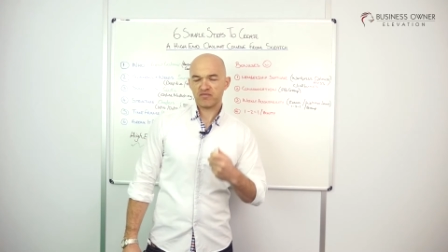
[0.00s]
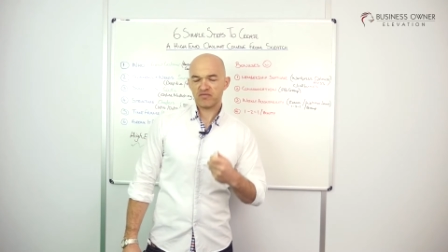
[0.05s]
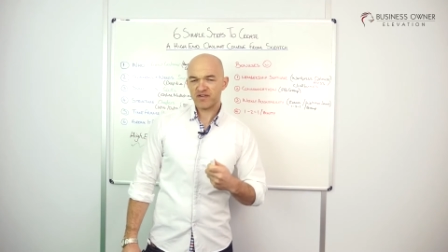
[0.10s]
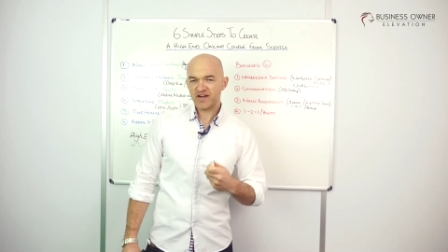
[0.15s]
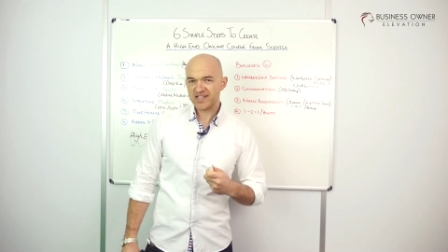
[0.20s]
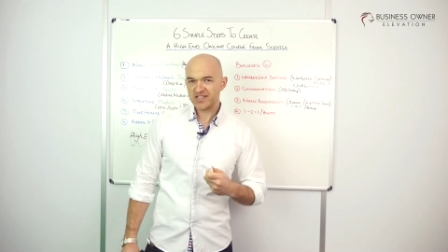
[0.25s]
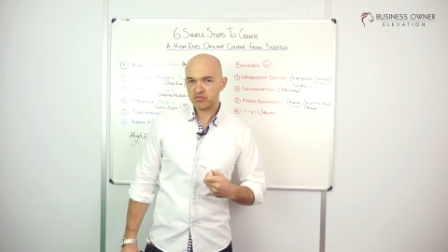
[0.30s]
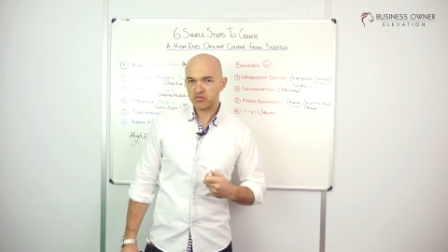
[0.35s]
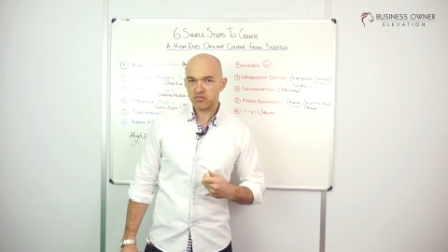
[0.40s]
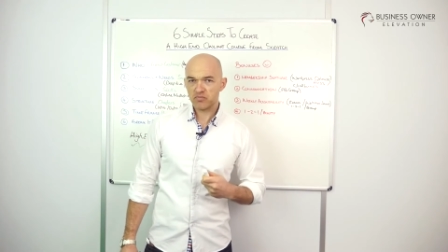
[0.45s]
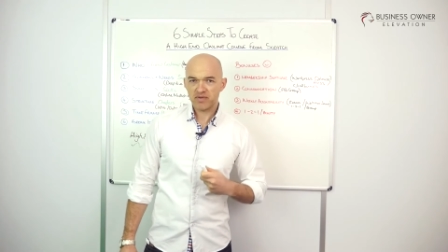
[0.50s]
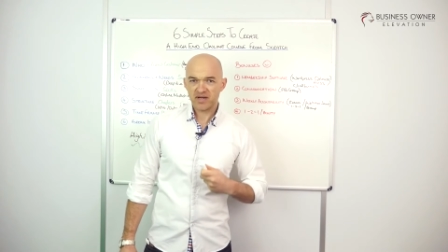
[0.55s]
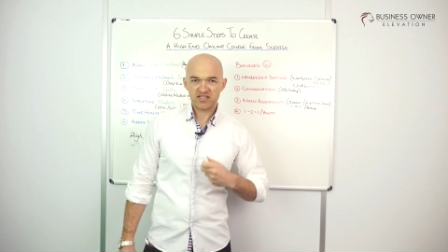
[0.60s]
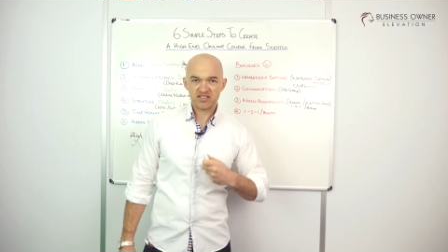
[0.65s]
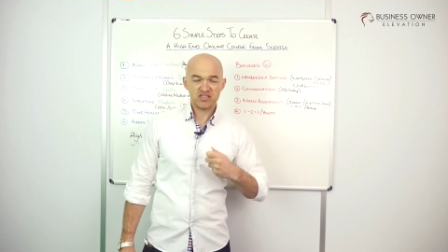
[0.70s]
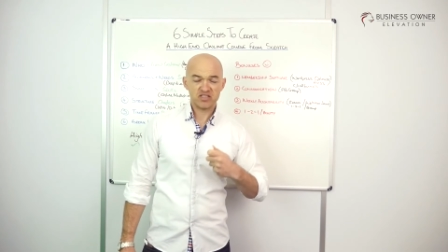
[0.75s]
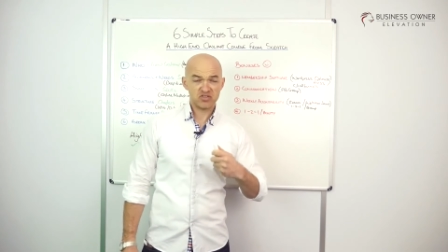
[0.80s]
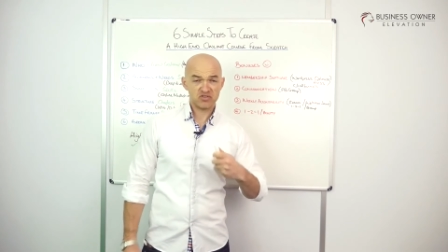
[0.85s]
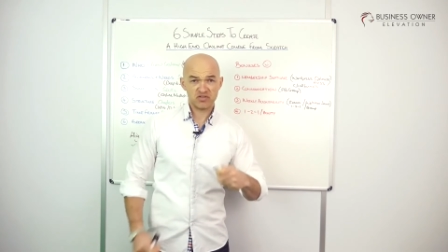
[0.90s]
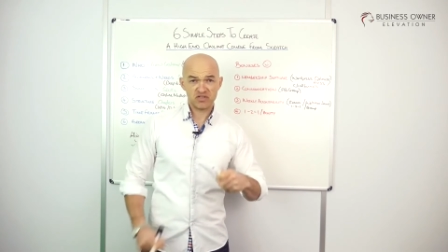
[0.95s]
Facebook
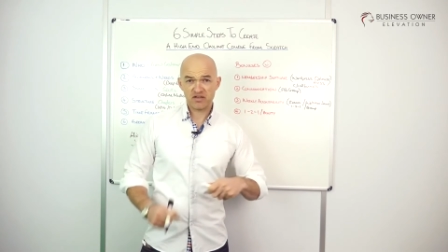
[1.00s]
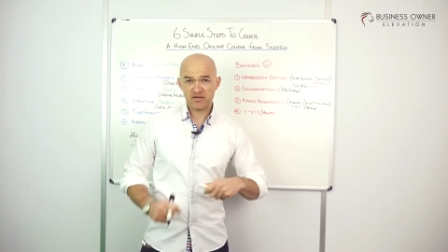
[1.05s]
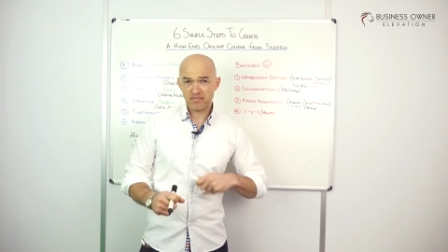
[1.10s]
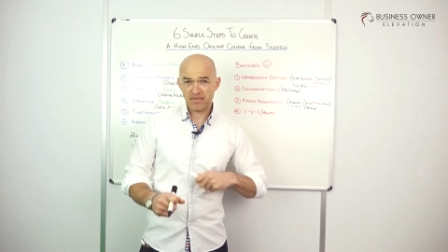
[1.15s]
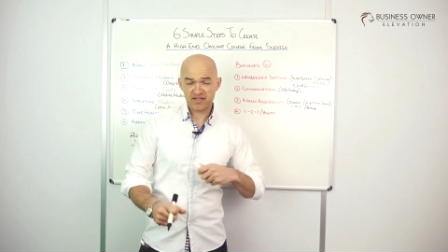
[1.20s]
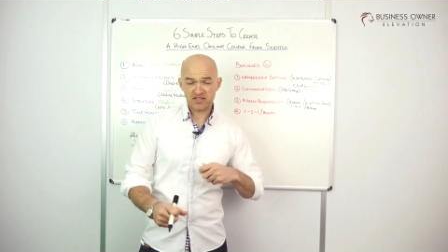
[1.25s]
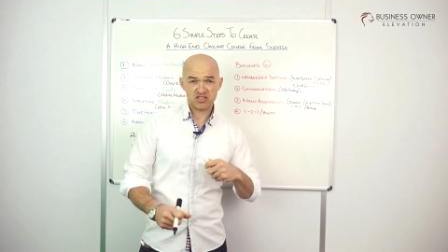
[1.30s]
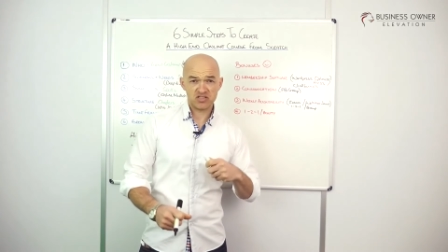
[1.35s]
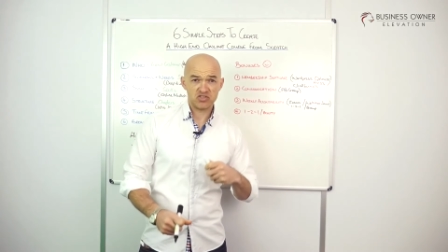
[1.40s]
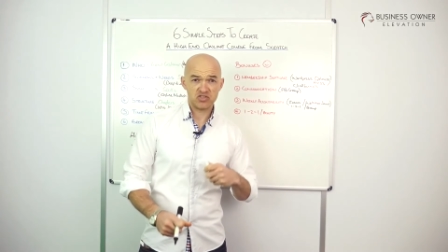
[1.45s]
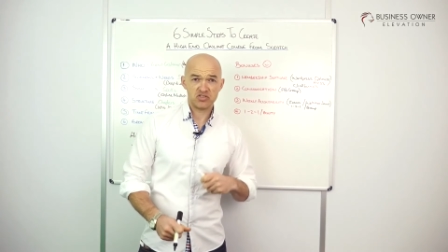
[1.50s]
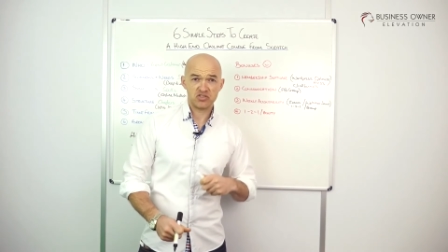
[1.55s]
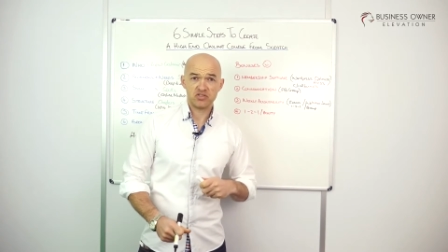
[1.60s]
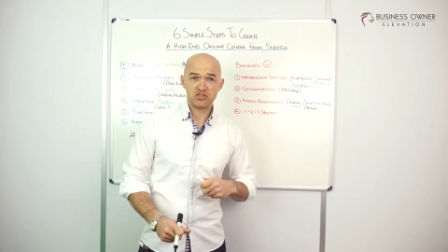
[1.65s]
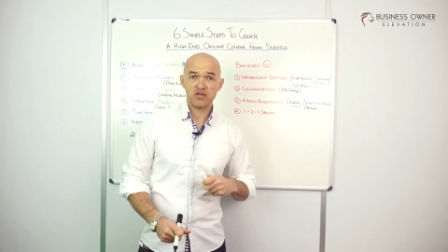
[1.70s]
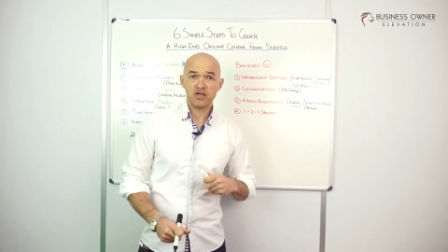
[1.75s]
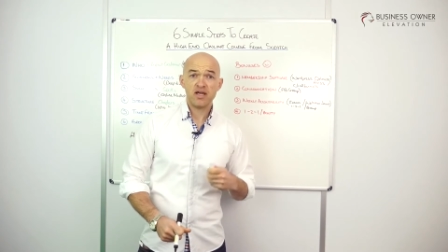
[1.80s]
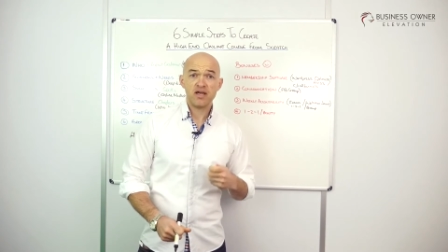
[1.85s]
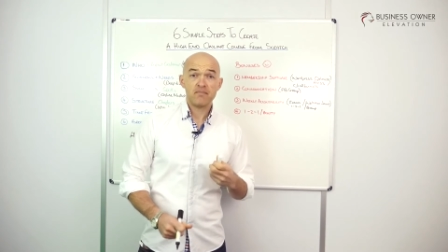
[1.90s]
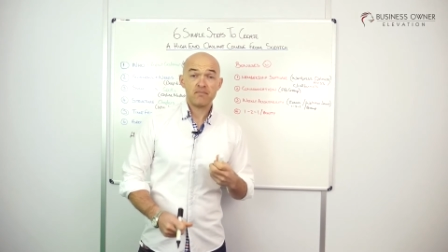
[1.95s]
Messenger and they're
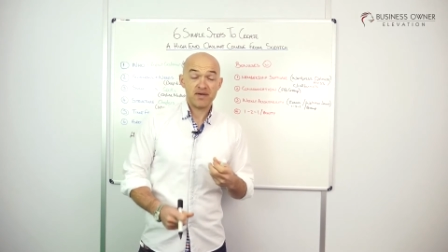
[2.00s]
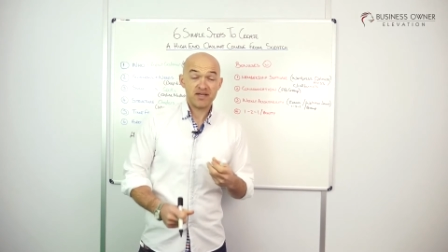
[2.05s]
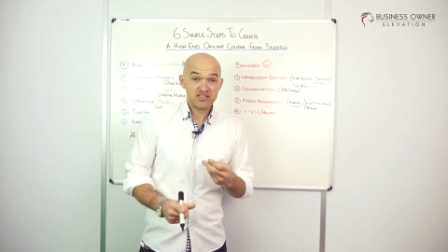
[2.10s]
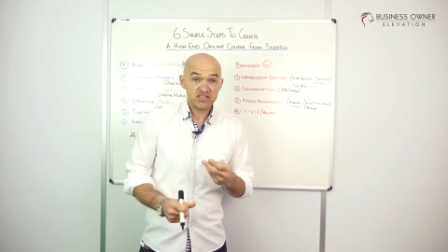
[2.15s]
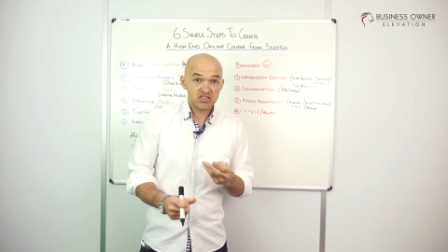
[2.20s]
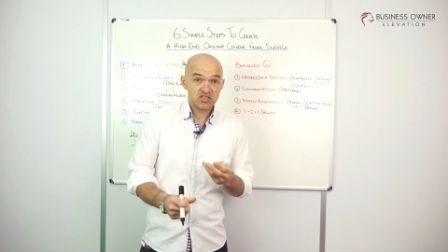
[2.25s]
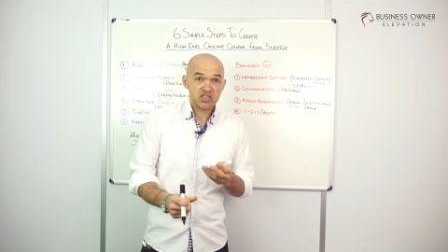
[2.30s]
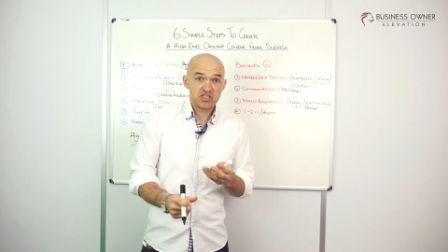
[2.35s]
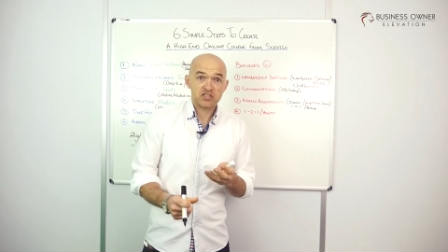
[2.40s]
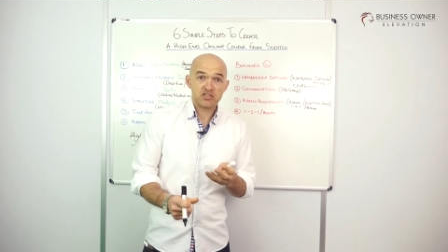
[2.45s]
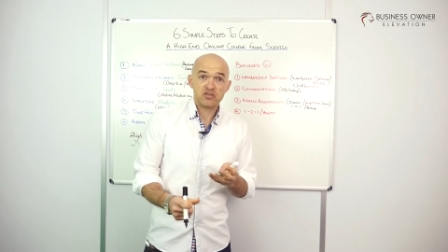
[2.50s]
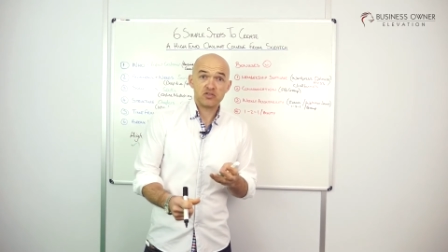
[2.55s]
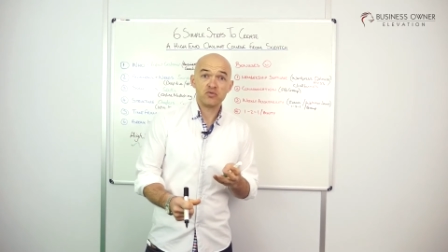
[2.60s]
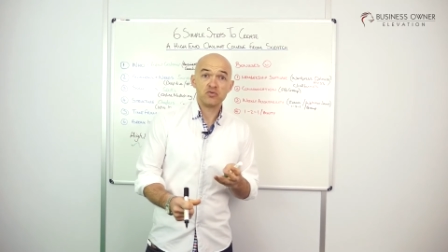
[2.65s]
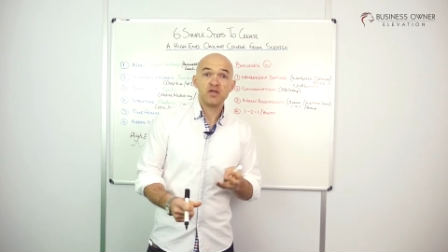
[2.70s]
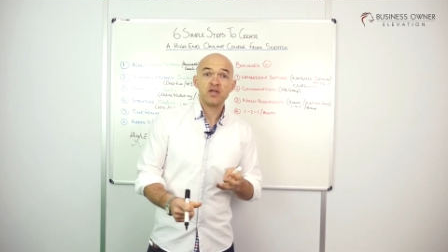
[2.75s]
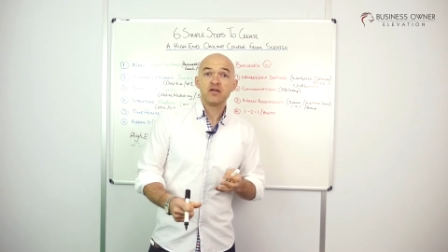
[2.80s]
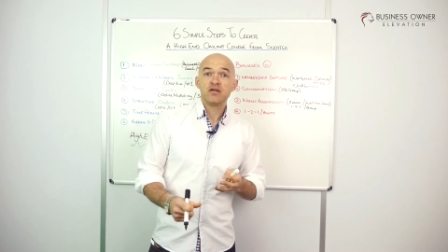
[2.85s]
messaging you,